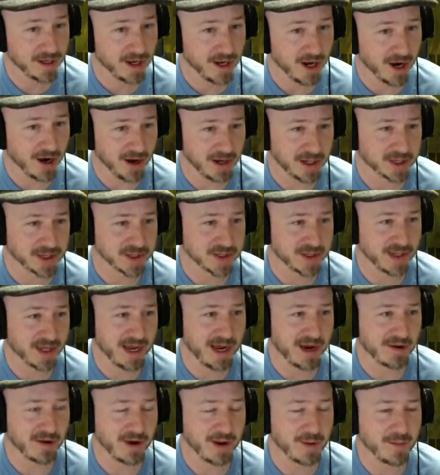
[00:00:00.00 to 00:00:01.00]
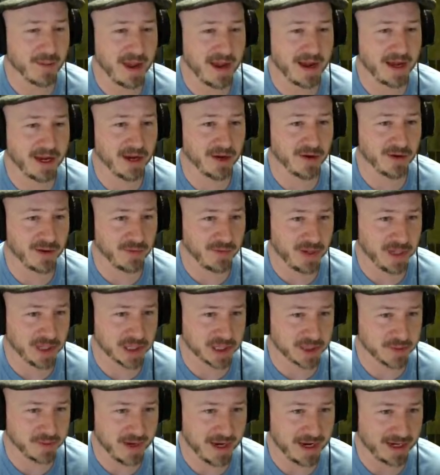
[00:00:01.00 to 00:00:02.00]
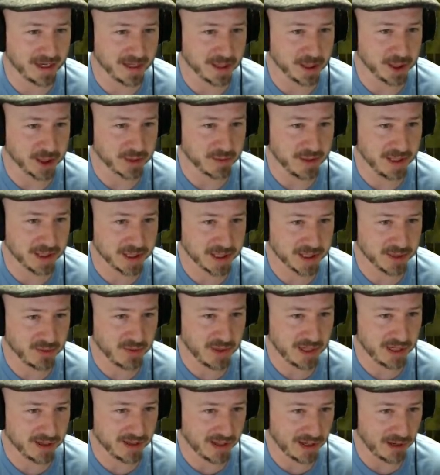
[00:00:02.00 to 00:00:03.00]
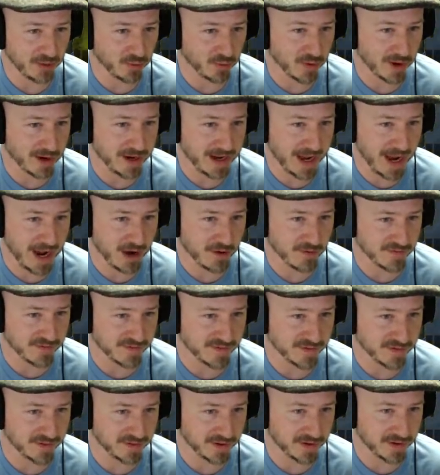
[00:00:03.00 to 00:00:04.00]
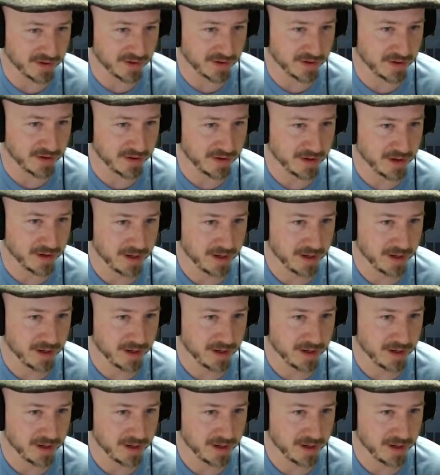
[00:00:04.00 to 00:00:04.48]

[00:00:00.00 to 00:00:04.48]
Alright, so the area back here that we expanded just means that we can, like, run out further